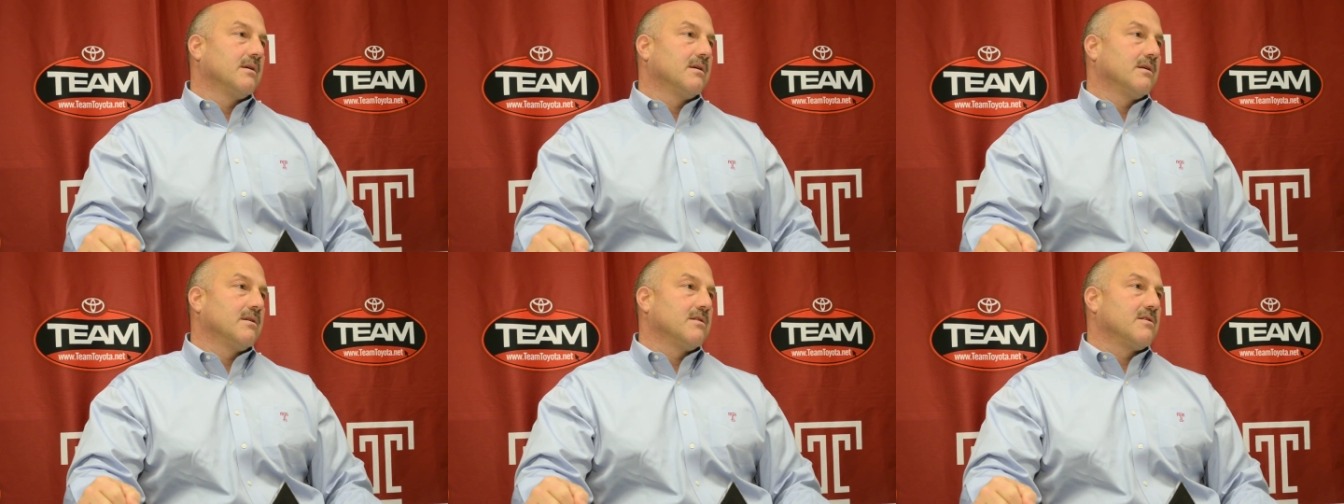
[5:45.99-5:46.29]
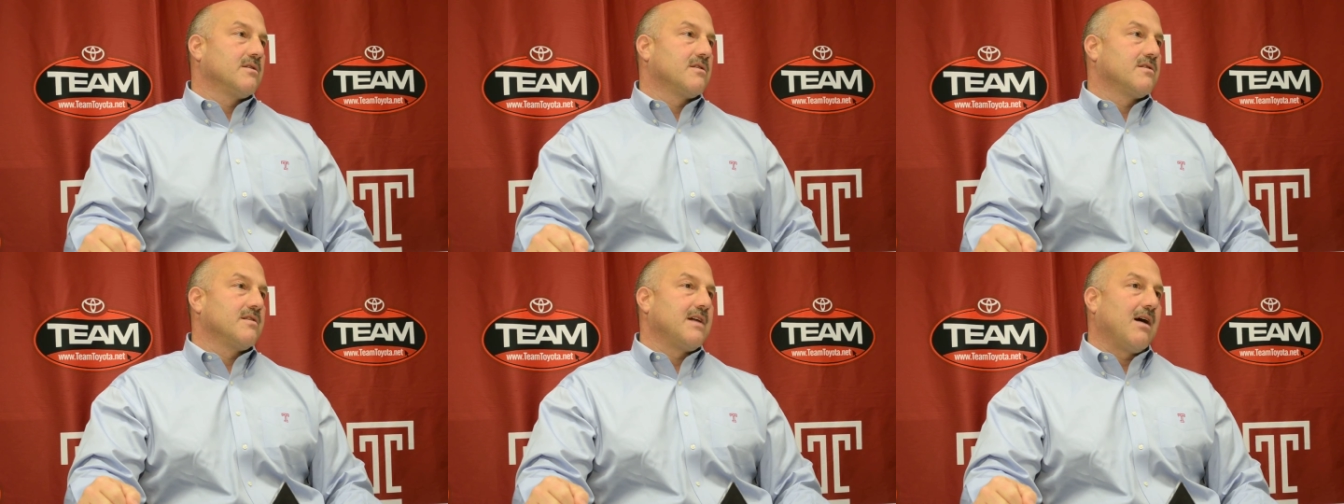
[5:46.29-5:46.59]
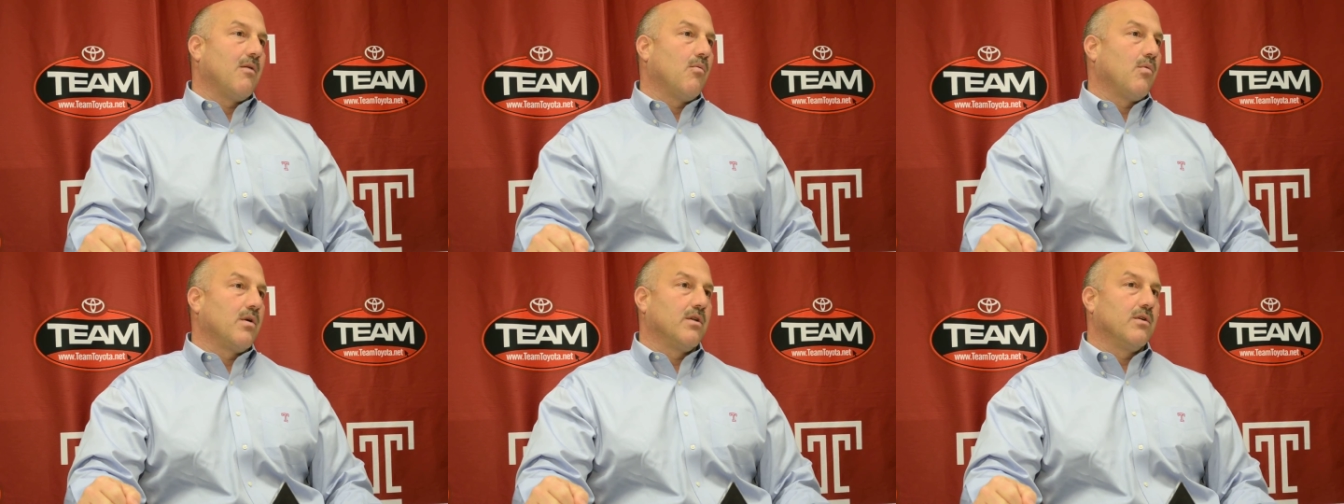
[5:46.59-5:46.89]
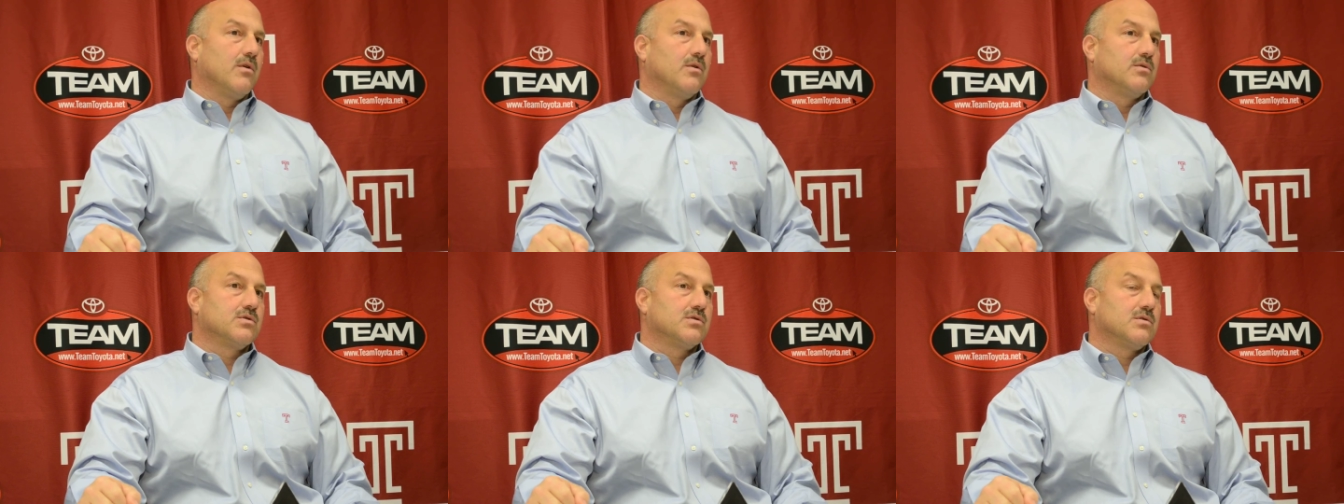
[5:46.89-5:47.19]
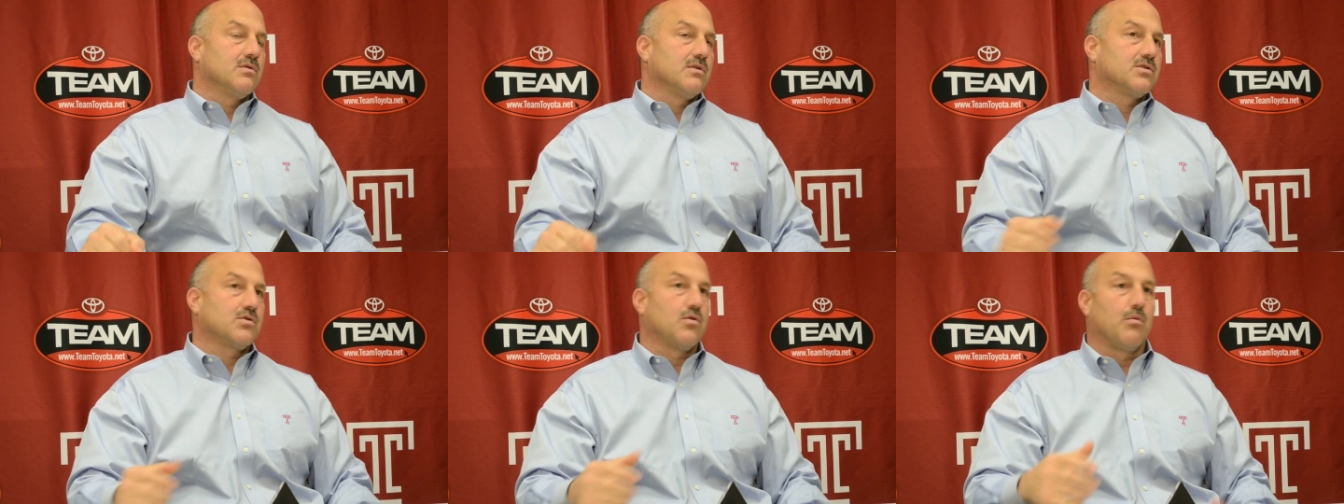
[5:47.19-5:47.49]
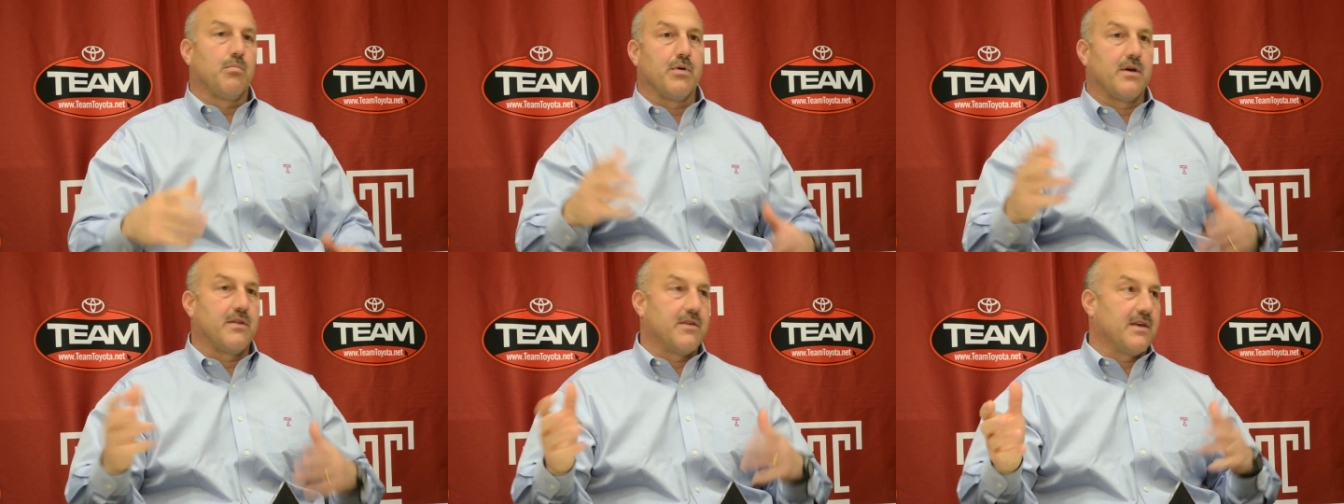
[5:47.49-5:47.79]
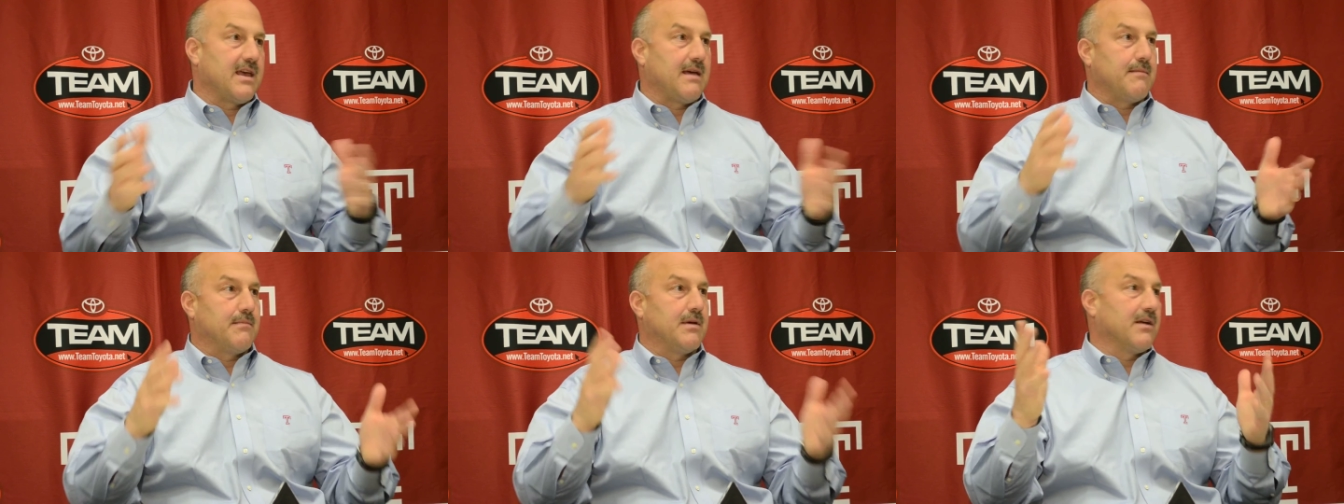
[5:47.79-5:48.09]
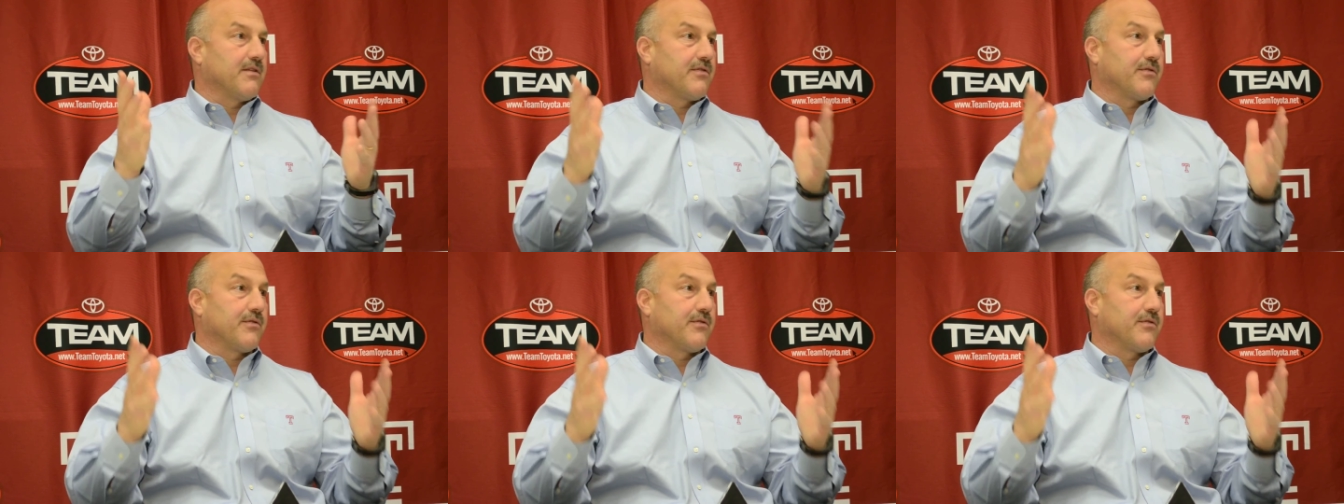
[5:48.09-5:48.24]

This is not one of those let's go play the game and get